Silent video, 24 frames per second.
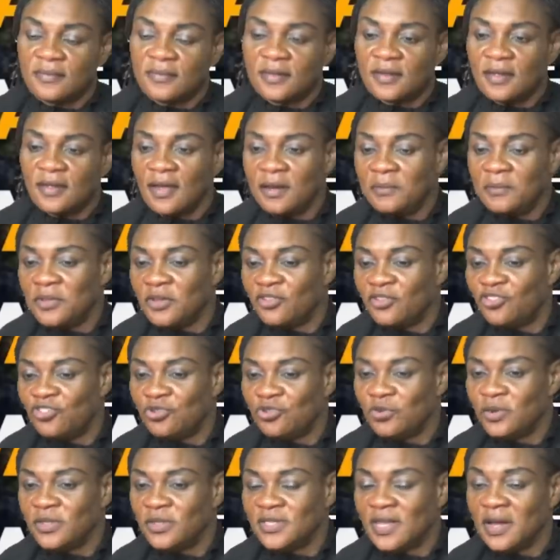I'm not sure
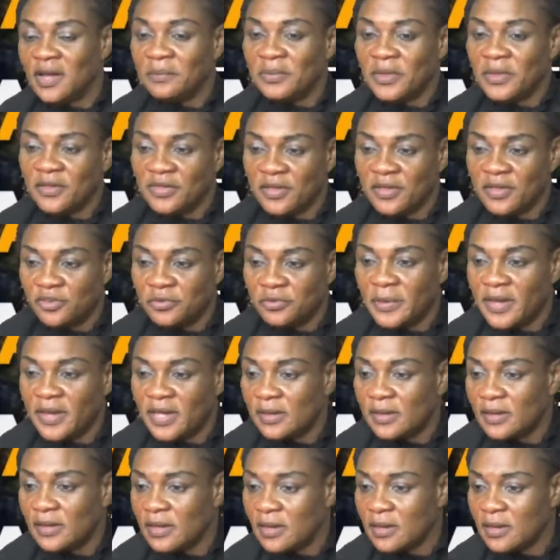what's happening there to my
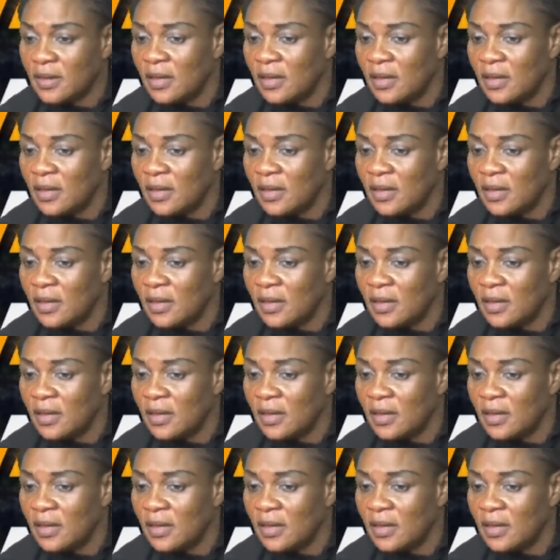colleague,